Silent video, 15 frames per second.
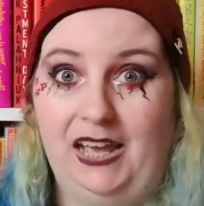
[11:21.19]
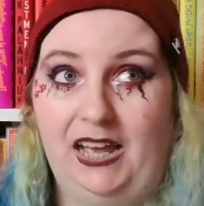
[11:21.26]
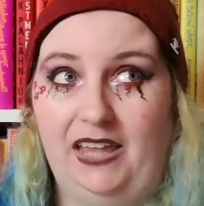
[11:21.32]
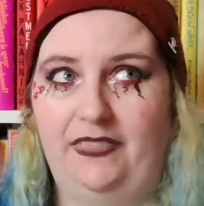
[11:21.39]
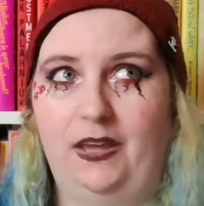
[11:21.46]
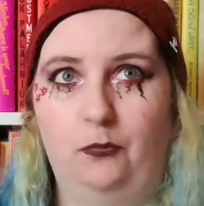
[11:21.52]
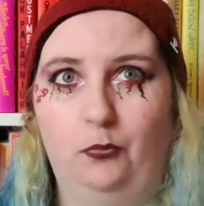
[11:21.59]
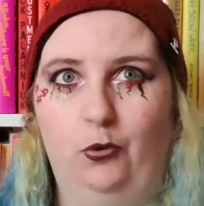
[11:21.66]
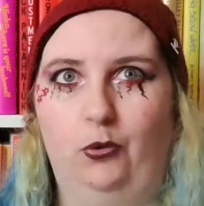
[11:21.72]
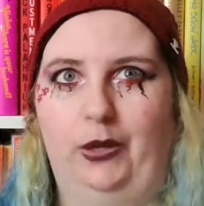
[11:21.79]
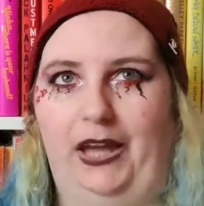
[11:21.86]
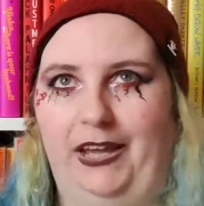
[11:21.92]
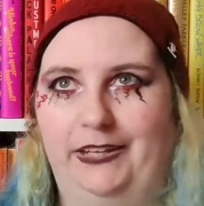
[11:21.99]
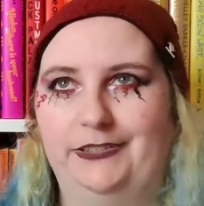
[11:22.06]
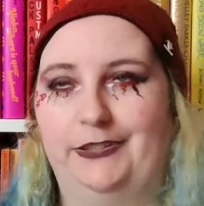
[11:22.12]
and then we'll
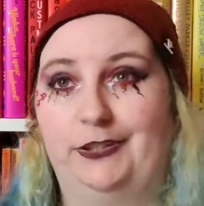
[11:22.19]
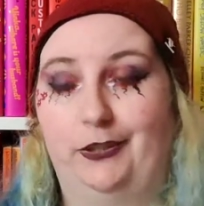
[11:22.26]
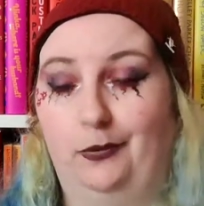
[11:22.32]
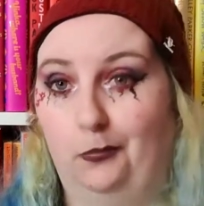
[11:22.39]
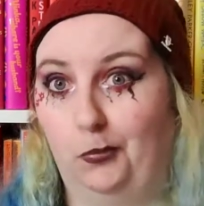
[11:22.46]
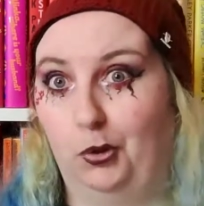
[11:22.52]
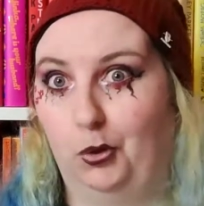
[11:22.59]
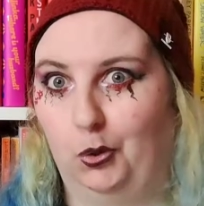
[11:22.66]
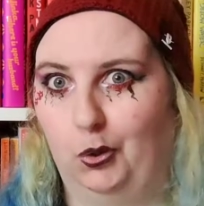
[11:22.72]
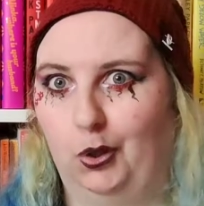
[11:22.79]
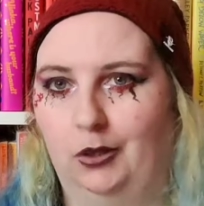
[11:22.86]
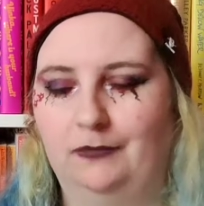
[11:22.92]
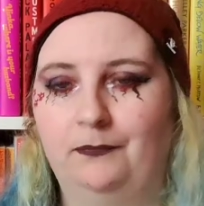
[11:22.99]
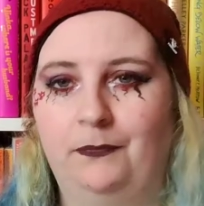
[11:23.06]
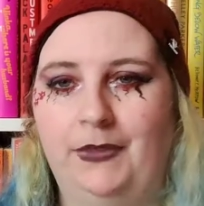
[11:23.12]
get into the
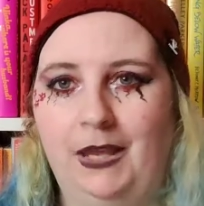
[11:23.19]
more